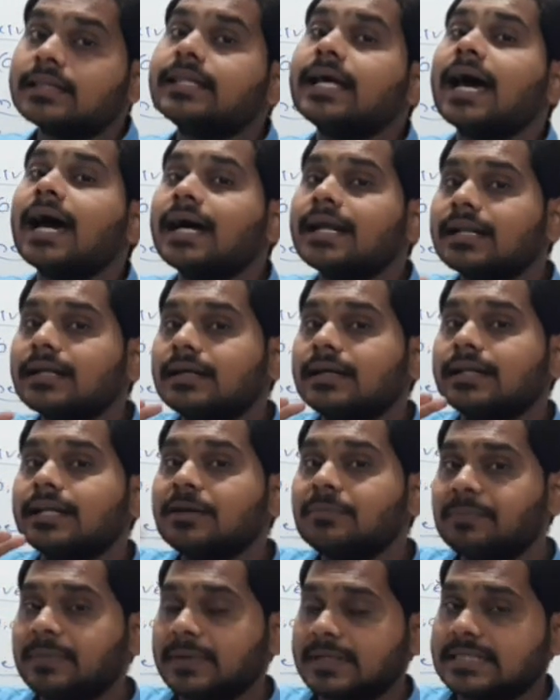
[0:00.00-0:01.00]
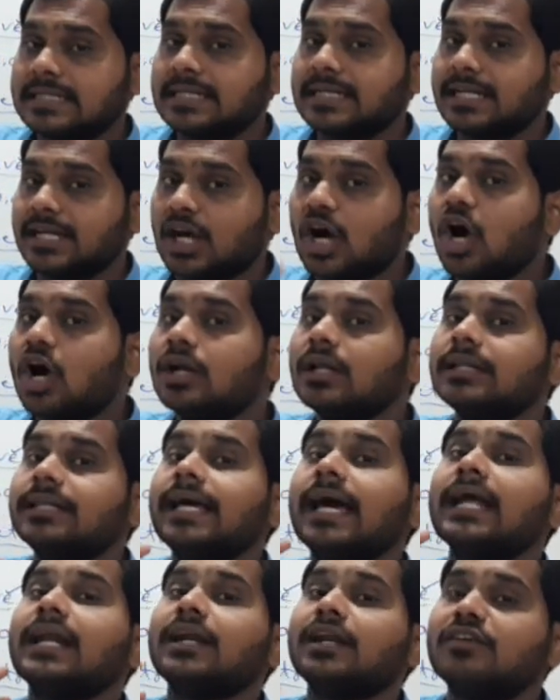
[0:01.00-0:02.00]
they are representing or
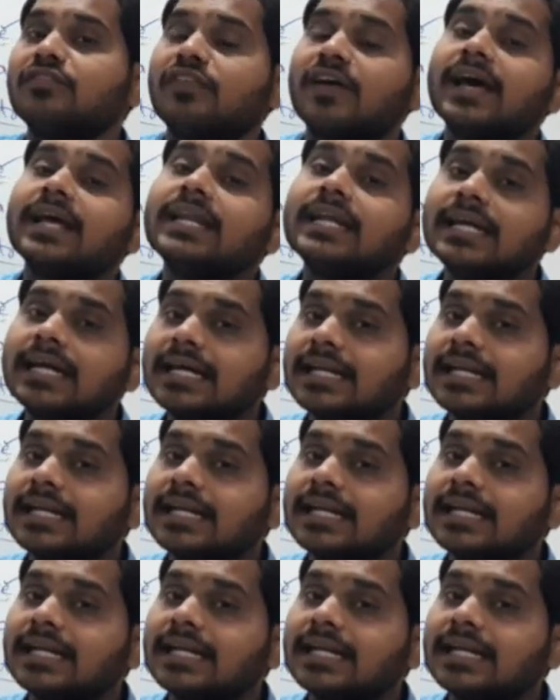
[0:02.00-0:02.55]
they are defining a